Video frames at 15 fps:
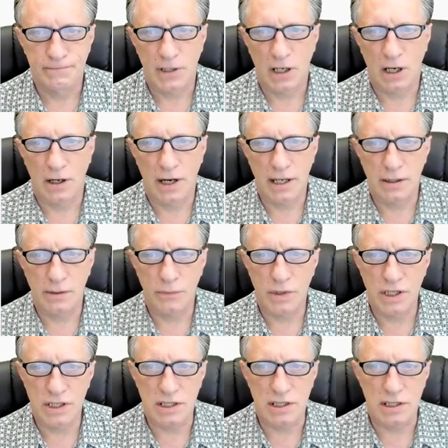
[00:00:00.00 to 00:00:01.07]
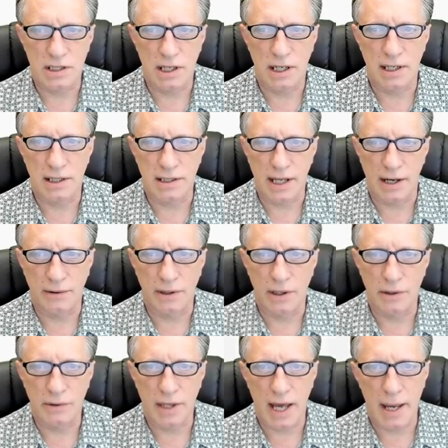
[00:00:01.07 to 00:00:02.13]
All right, and we just uh,
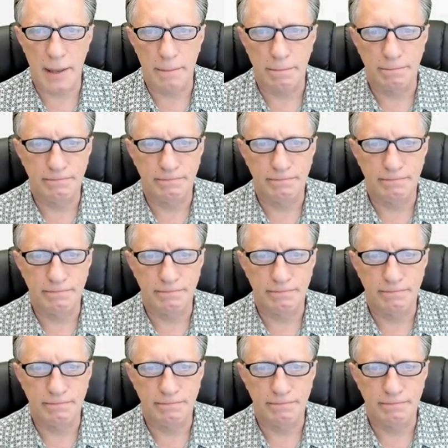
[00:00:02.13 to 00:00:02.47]
download that.